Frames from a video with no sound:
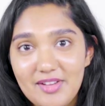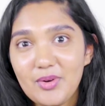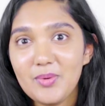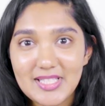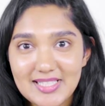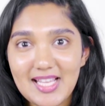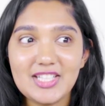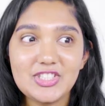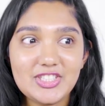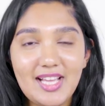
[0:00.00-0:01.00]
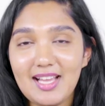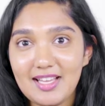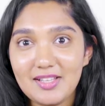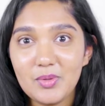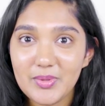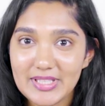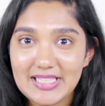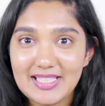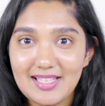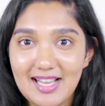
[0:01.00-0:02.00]
I've always actually had
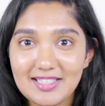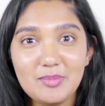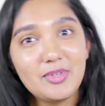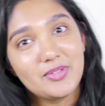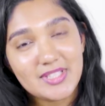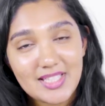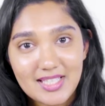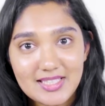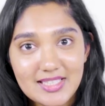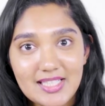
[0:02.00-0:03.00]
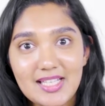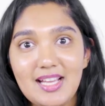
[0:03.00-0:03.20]
oily and acne prone skin.